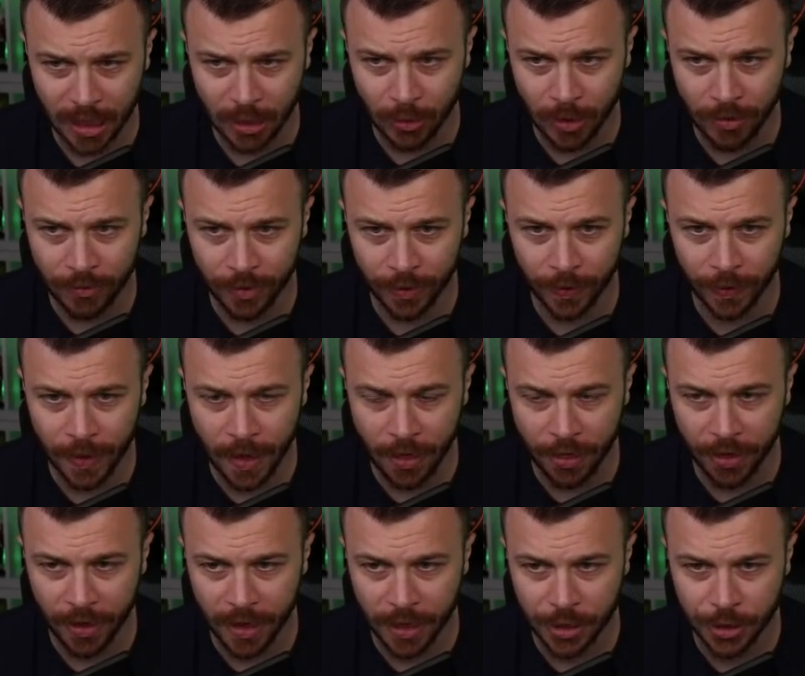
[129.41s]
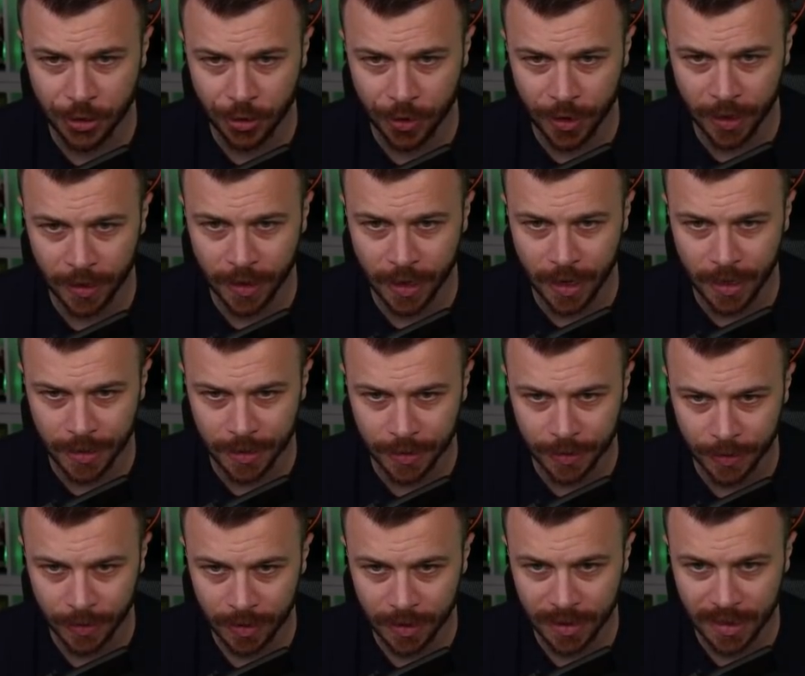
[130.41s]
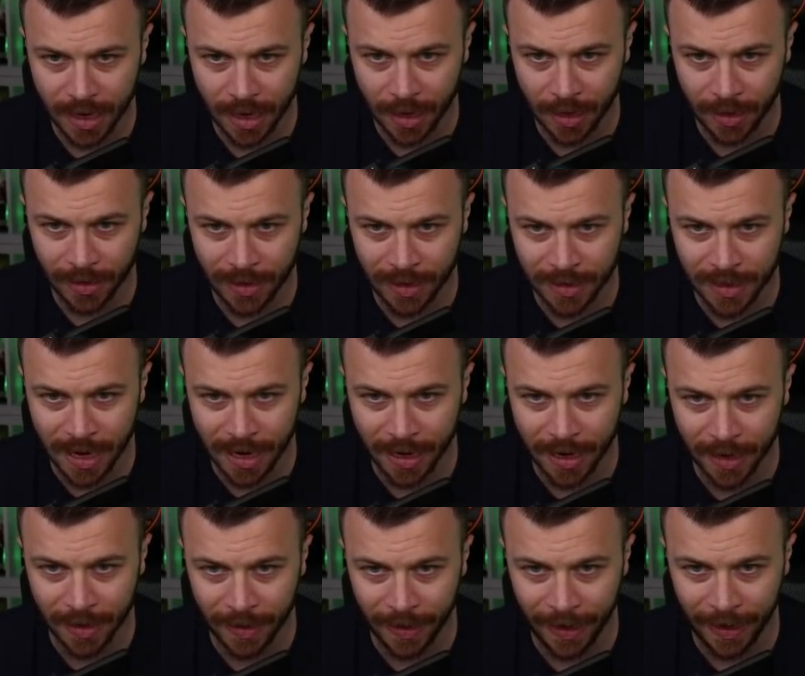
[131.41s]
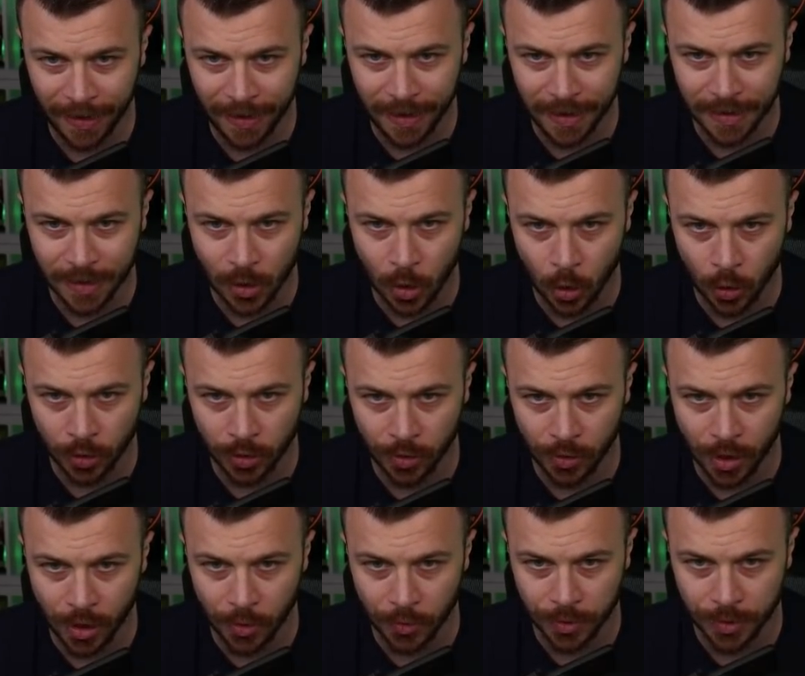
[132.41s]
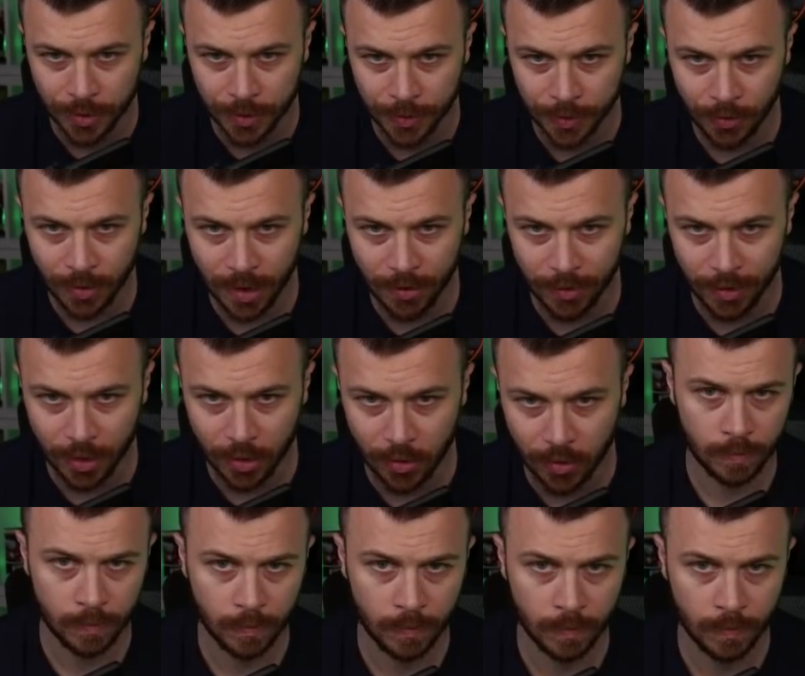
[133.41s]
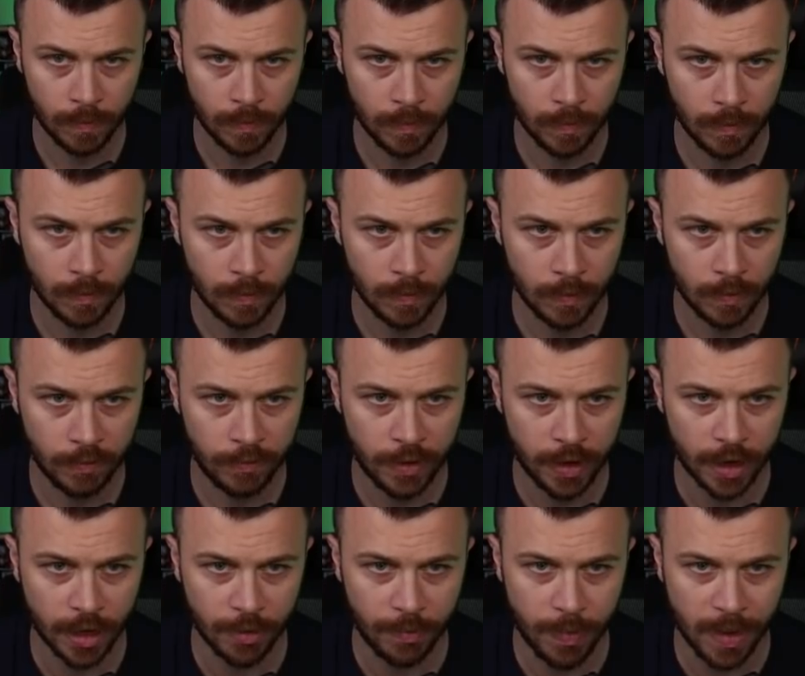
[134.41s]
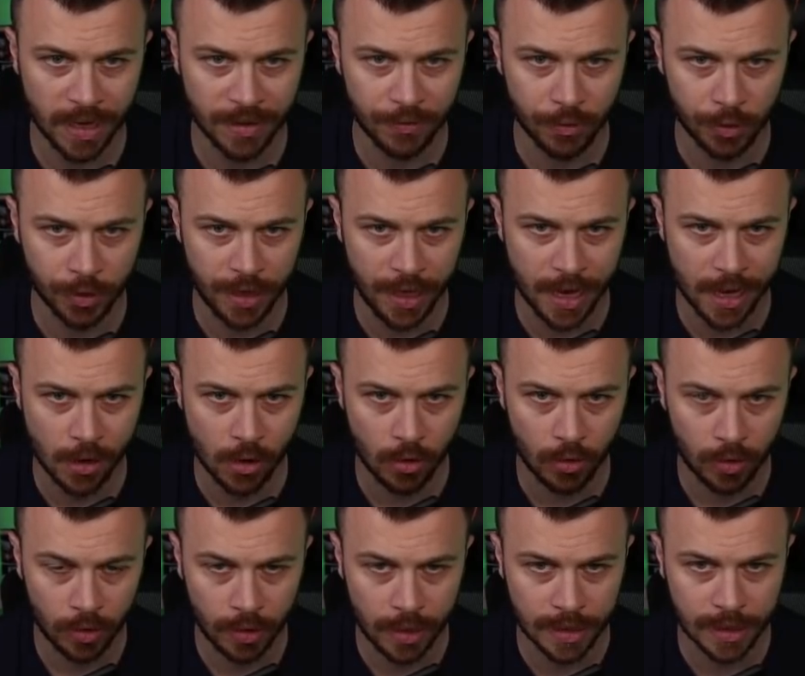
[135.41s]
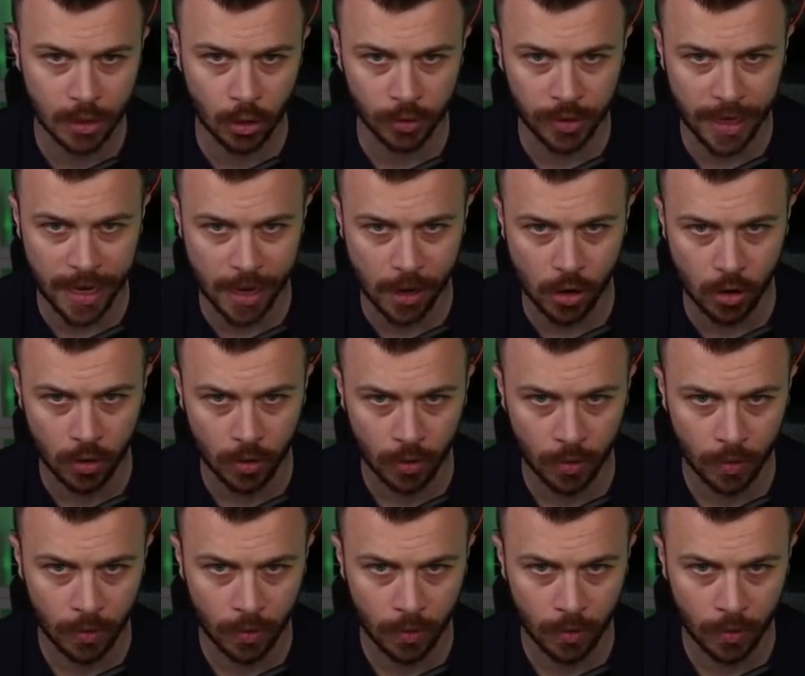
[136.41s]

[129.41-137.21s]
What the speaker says: However, nothing is sure yet, guys. This guy can indeed score 2 goals. You never know. Very good pass for Diego. Let's go, Diego.